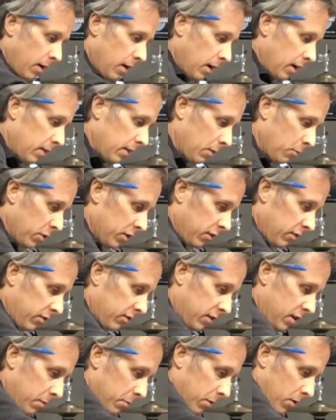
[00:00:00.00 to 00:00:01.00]
And then we
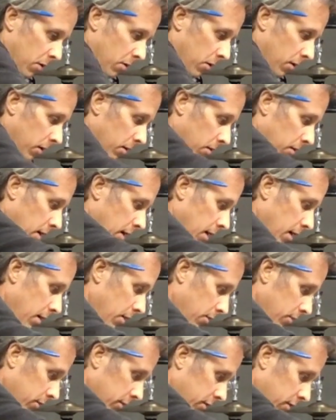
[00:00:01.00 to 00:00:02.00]
just keep going
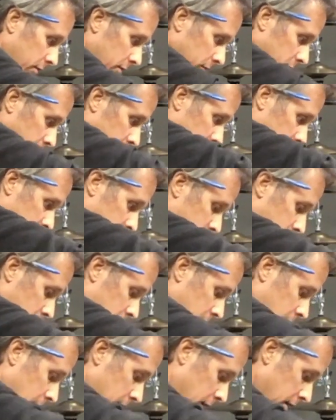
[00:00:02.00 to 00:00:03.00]
around.
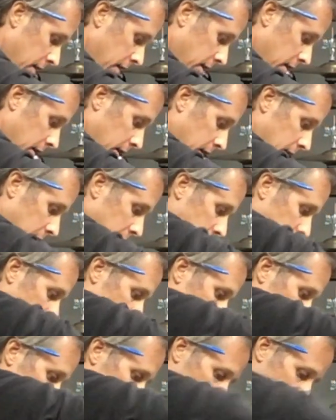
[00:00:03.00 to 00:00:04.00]
And
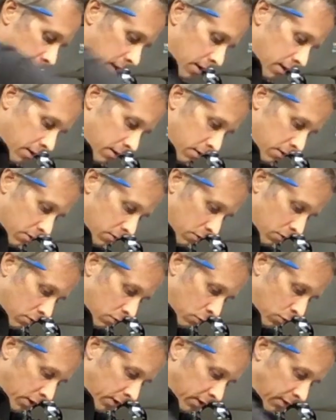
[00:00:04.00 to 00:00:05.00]
then
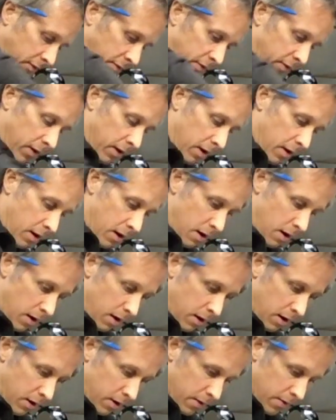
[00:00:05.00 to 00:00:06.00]
once
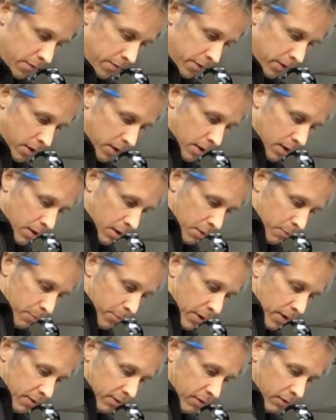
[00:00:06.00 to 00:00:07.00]
they're
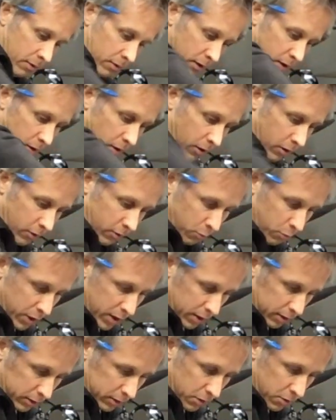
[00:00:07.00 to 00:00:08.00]
basically all the
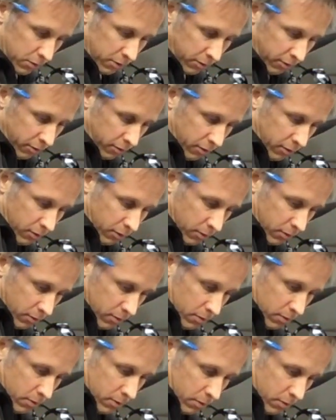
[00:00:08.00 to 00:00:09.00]
way loose,
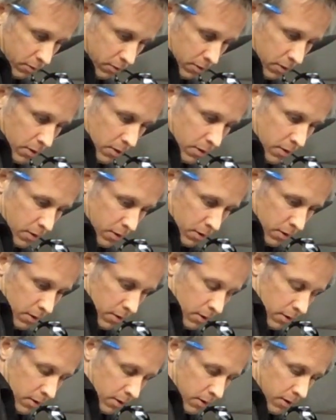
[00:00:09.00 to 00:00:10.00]

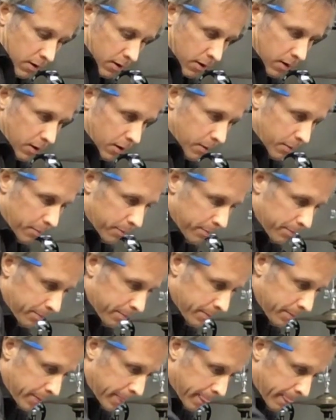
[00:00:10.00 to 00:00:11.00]

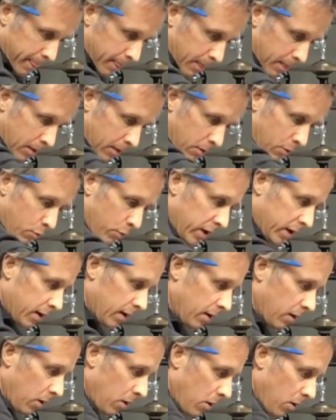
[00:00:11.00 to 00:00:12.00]
we
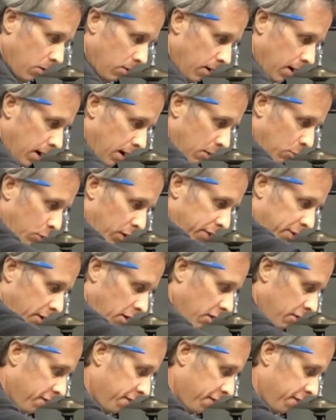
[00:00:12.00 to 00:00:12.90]
can go around with our